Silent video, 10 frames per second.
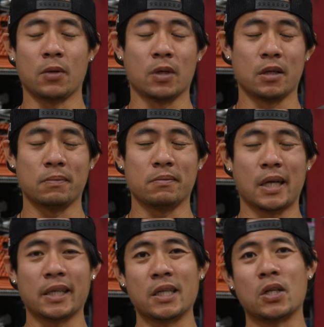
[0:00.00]
and well,
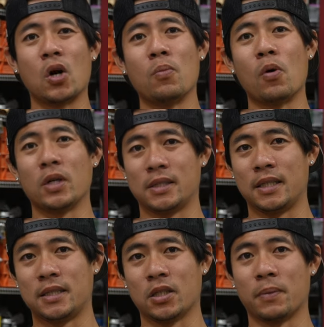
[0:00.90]
I can go more in
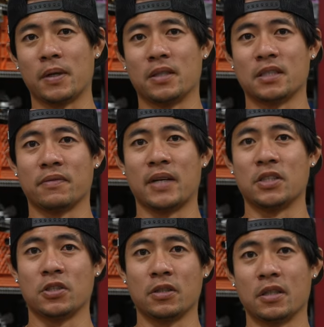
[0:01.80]
detail about this
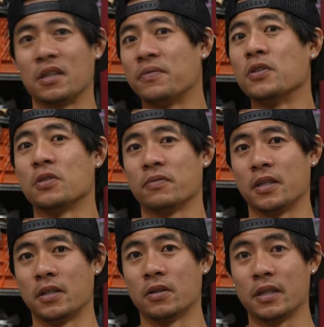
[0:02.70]
adventure in a future
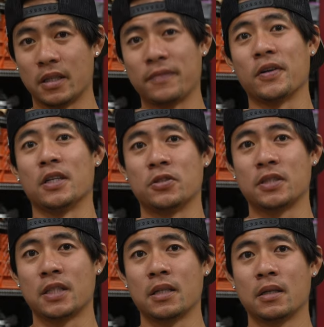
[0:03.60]
video if you're
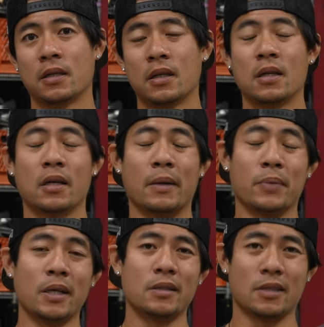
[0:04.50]
interested,
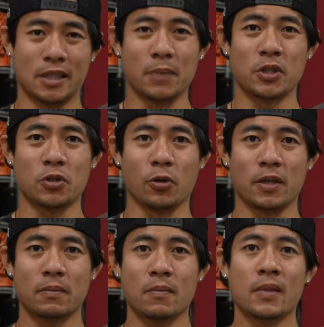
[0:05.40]
but to keep it short,